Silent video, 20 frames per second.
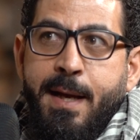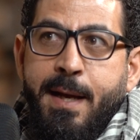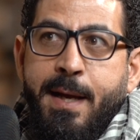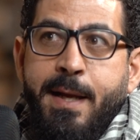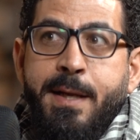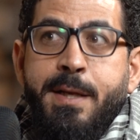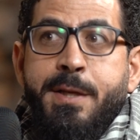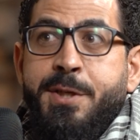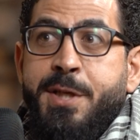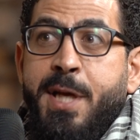
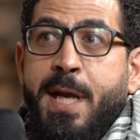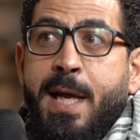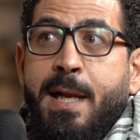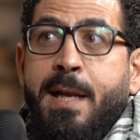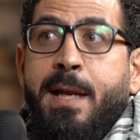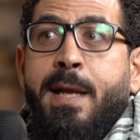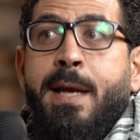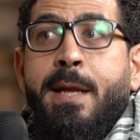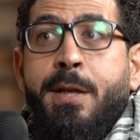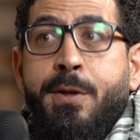in
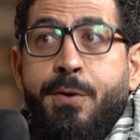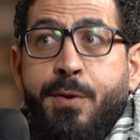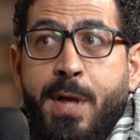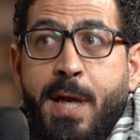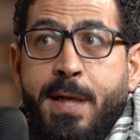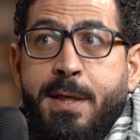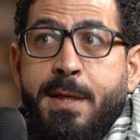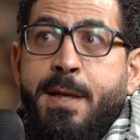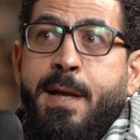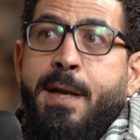jail in
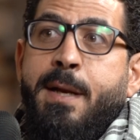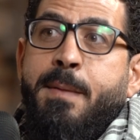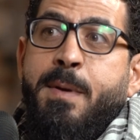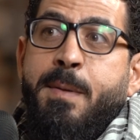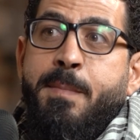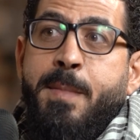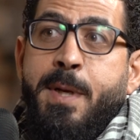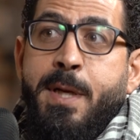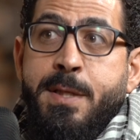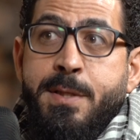United Arab
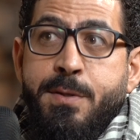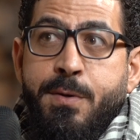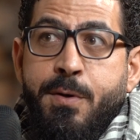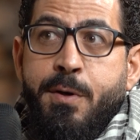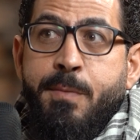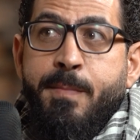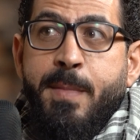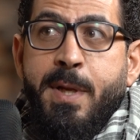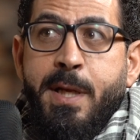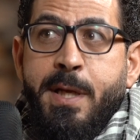Emirates
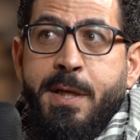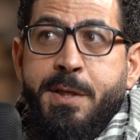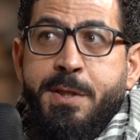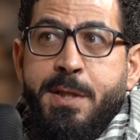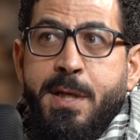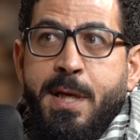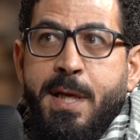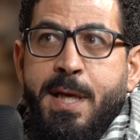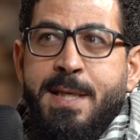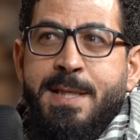or
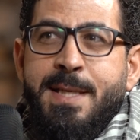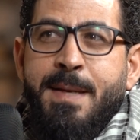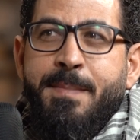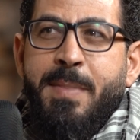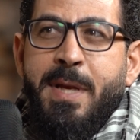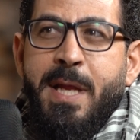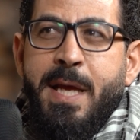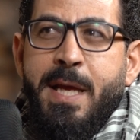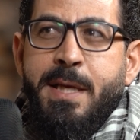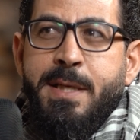Malaysia is a
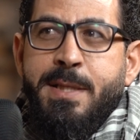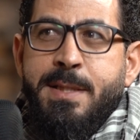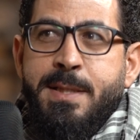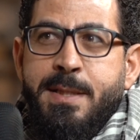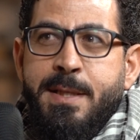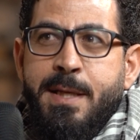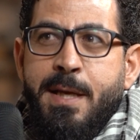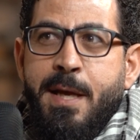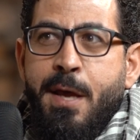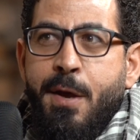place